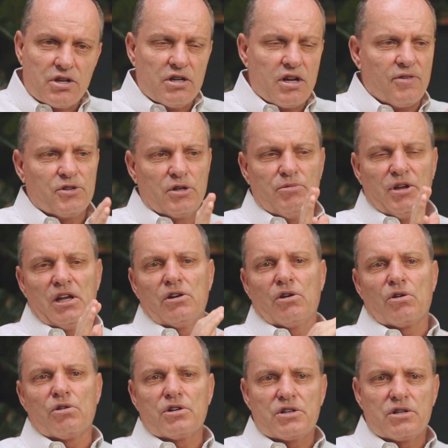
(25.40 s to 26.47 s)
enough to be an
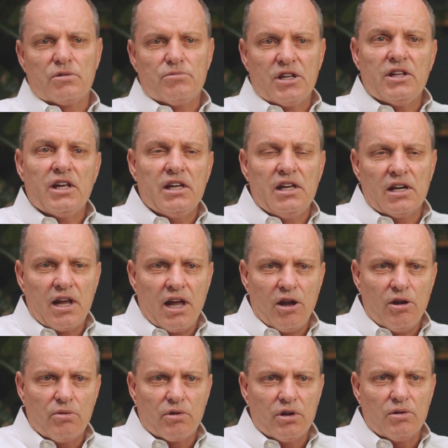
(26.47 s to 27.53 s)
irksome and they get
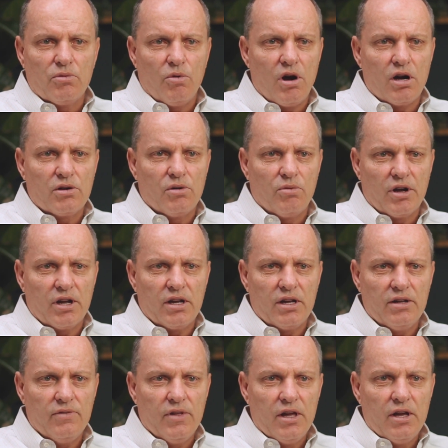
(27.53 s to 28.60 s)
angry and walk
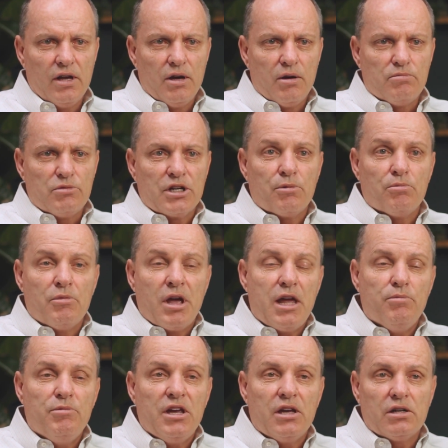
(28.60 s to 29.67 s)
away, but it
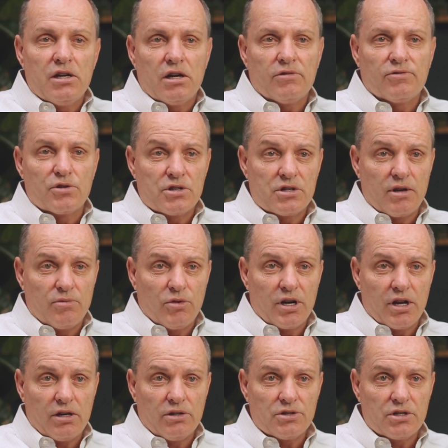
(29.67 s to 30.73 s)
may be enough for someone
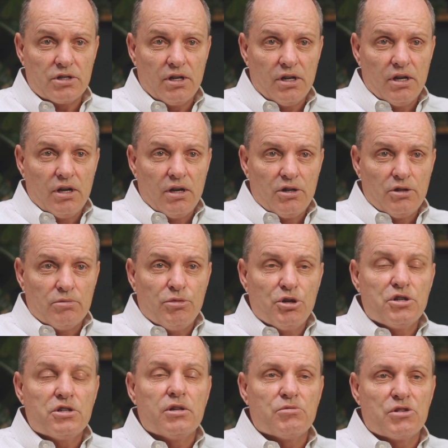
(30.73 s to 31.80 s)
else to
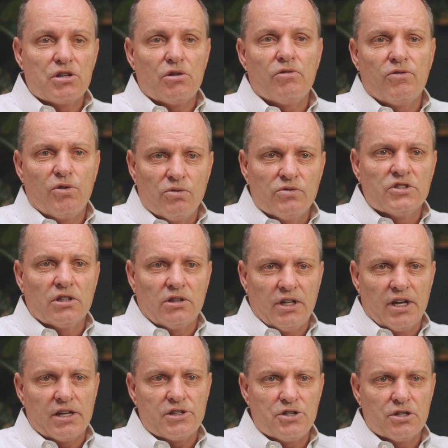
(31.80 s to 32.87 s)
push themselves over the
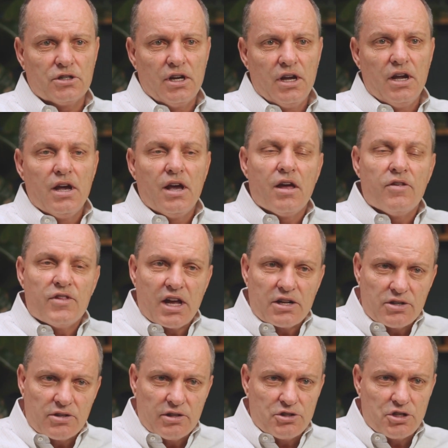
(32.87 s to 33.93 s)
ledge. And that's the